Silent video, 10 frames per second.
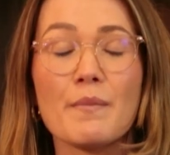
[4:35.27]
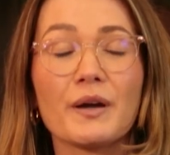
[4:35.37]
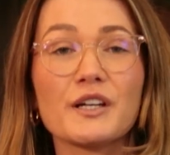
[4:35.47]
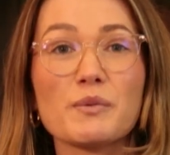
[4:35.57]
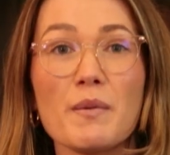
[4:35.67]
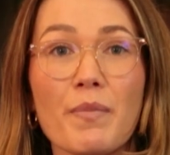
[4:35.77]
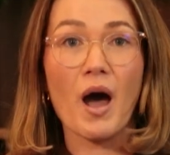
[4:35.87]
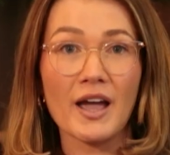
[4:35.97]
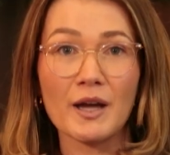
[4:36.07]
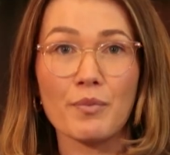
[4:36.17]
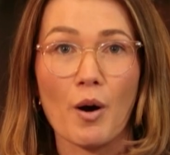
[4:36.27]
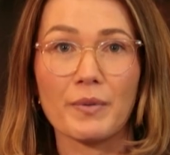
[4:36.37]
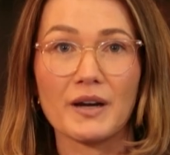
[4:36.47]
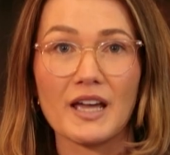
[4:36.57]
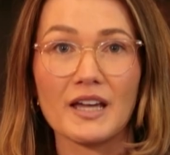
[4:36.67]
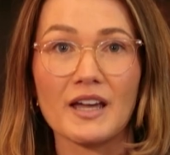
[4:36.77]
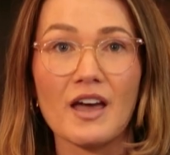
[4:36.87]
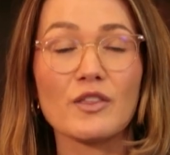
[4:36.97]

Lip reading: Because when buying a property,